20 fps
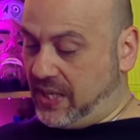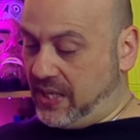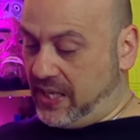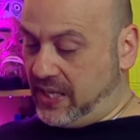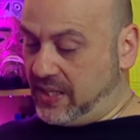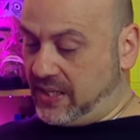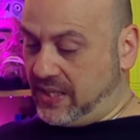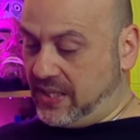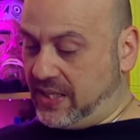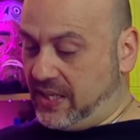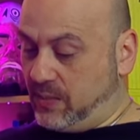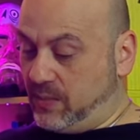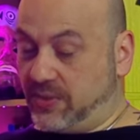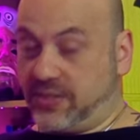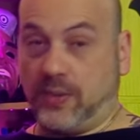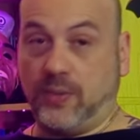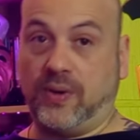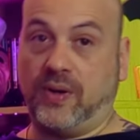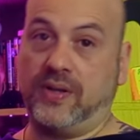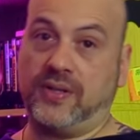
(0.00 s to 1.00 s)
and again,
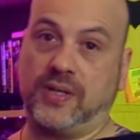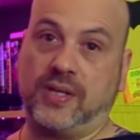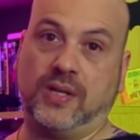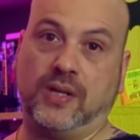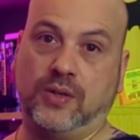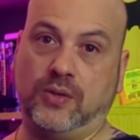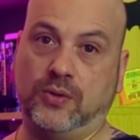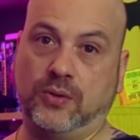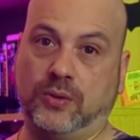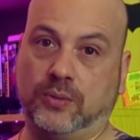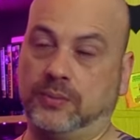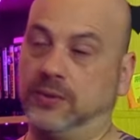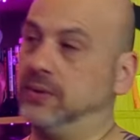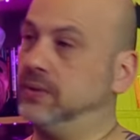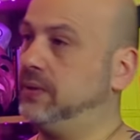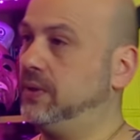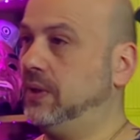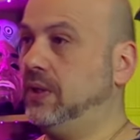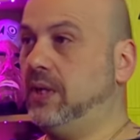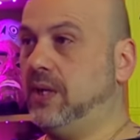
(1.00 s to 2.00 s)
so we're under
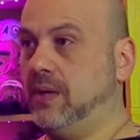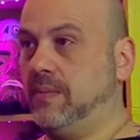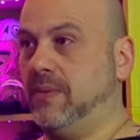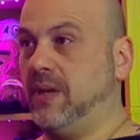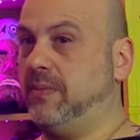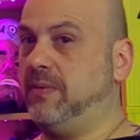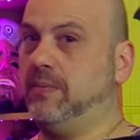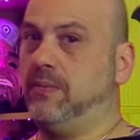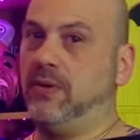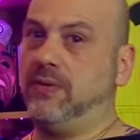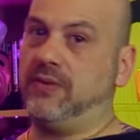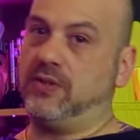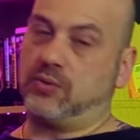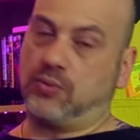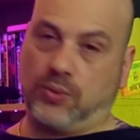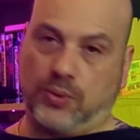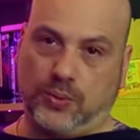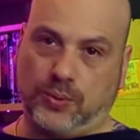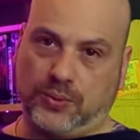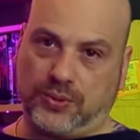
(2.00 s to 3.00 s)
normal maybe movies
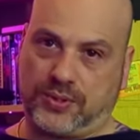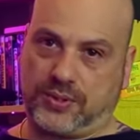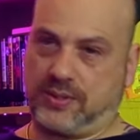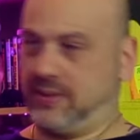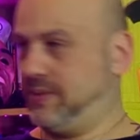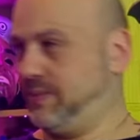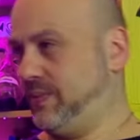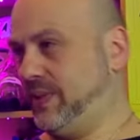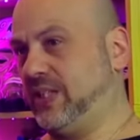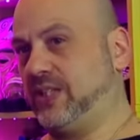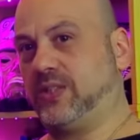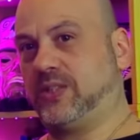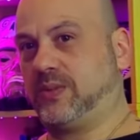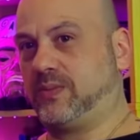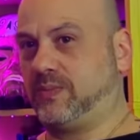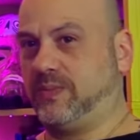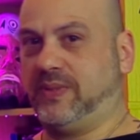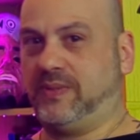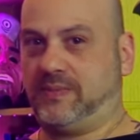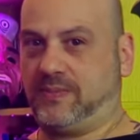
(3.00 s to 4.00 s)
rules,
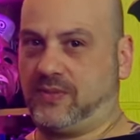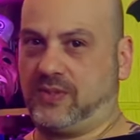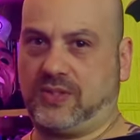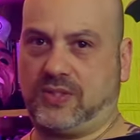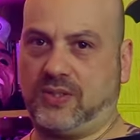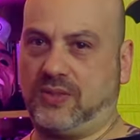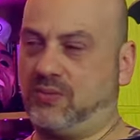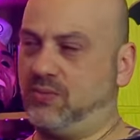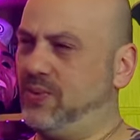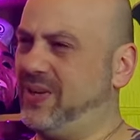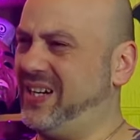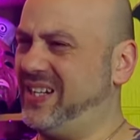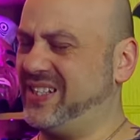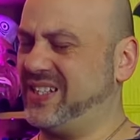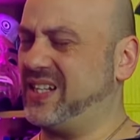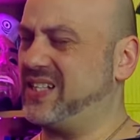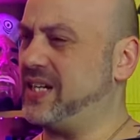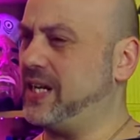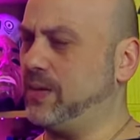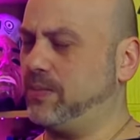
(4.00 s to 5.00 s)
which we should really
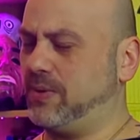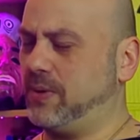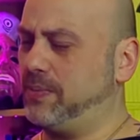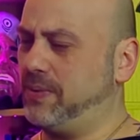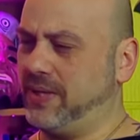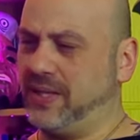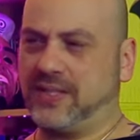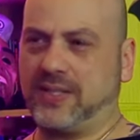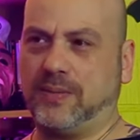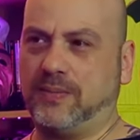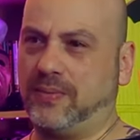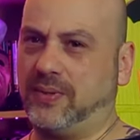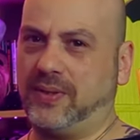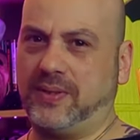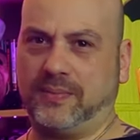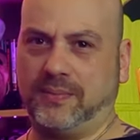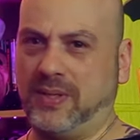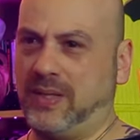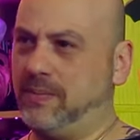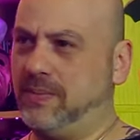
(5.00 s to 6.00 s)
set out properly at some
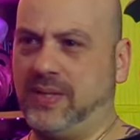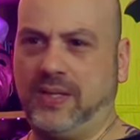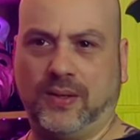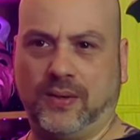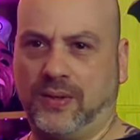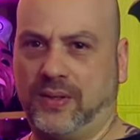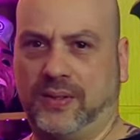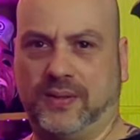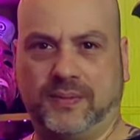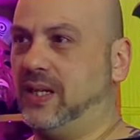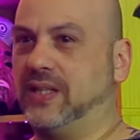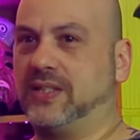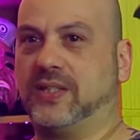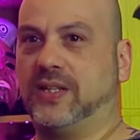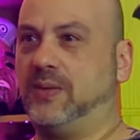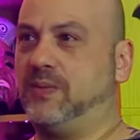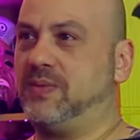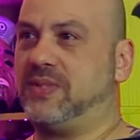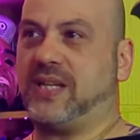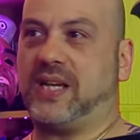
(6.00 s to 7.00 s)
point. Maybe on a, I don't
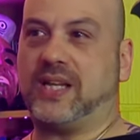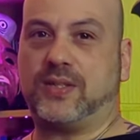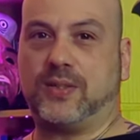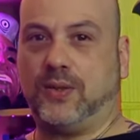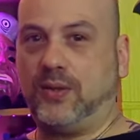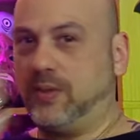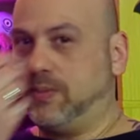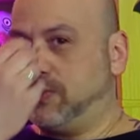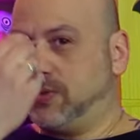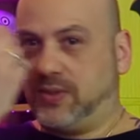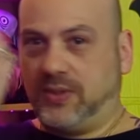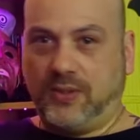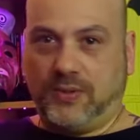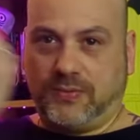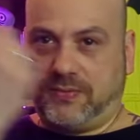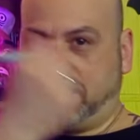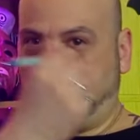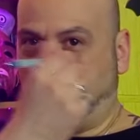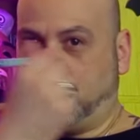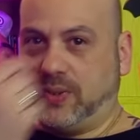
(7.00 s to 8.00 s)
know, tattoo them on your
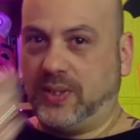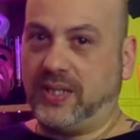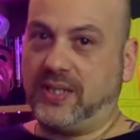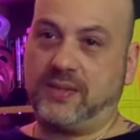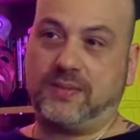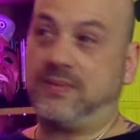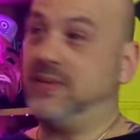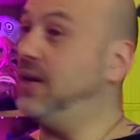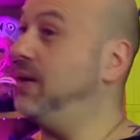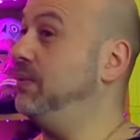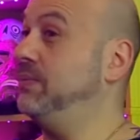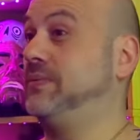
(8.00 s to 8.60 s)
forehead. No,